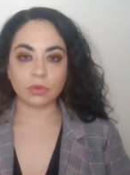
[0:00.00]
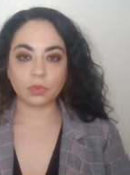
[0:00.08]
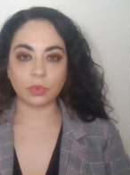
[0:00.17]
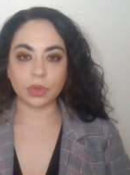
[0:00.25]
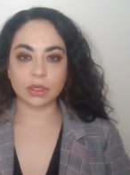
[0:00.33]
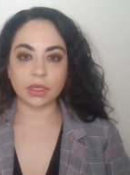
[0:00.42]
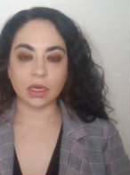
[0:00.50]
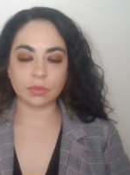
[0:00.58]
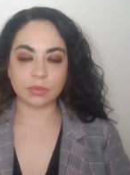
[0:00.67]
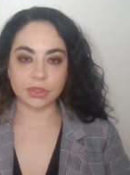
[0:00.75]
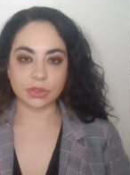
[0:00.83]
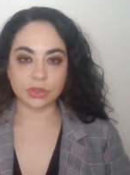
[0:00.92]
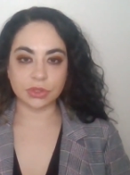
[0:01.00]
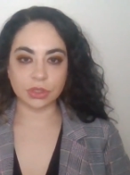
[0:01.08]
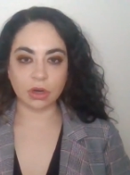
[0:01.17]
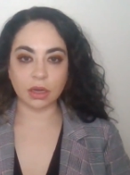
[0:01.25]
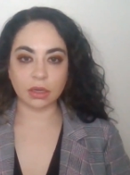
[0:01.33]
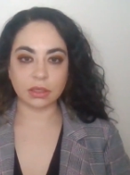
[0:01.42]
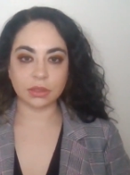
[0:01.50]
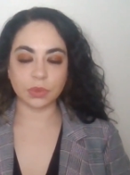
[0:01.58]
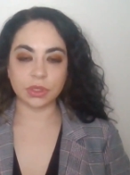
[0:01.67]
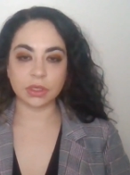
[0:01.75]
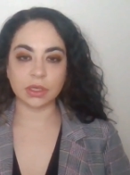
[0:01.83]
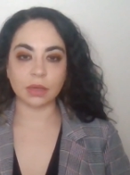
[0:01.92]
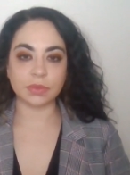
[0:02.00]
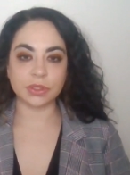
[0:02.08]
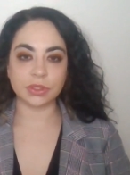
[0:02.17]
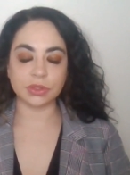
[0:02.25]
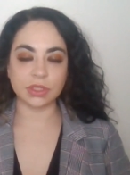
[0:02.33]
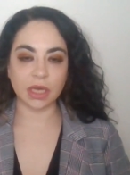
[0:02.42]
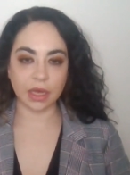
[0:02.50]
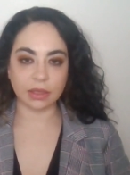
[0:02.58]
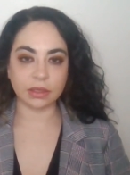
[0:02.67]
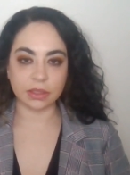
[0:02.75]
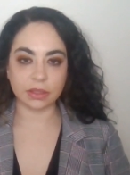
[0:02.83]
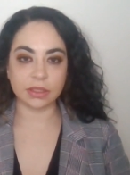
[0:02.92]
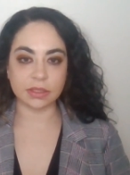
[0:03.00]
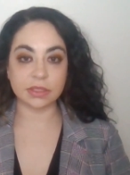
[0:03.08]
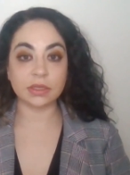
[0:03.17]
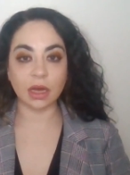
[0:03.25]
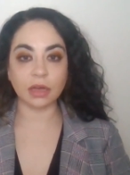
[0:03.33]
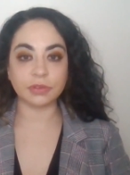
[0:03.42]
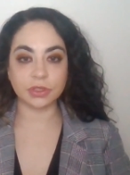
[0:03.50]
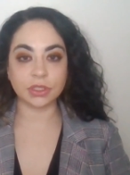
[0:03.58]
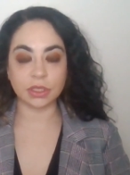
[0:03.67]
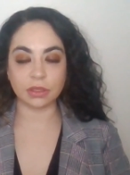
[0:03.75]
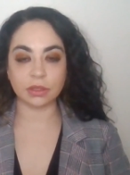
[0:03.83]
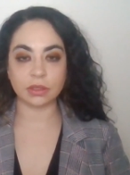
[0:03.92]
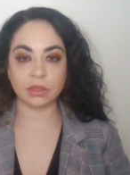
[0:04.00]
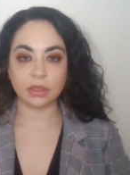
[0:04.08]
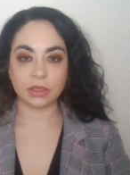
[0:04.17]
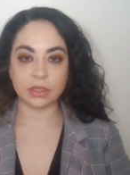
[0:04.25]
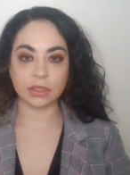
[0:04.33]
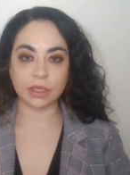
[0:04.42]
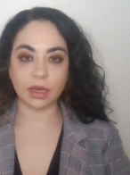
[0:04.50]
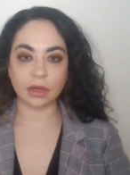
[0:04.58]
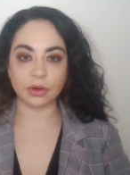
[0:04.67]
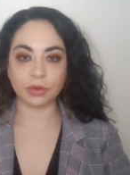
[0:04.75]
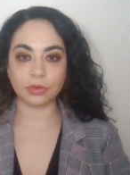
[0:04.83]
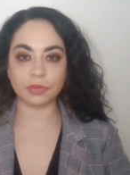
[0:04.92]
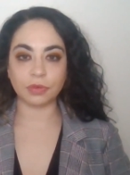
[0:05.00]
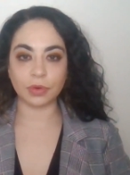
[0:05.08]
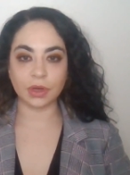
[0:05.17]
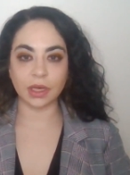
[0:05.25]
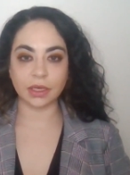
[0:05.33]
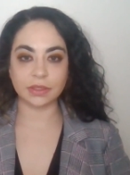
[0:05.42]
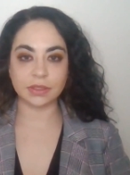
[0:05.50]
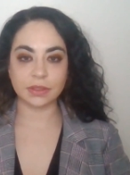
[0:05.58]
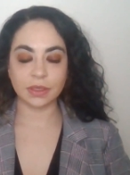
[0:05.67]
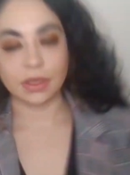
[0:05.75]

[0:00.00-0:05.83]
when it comes to trial and when it comes to tackling this knife sheath in the Idaho 4 case.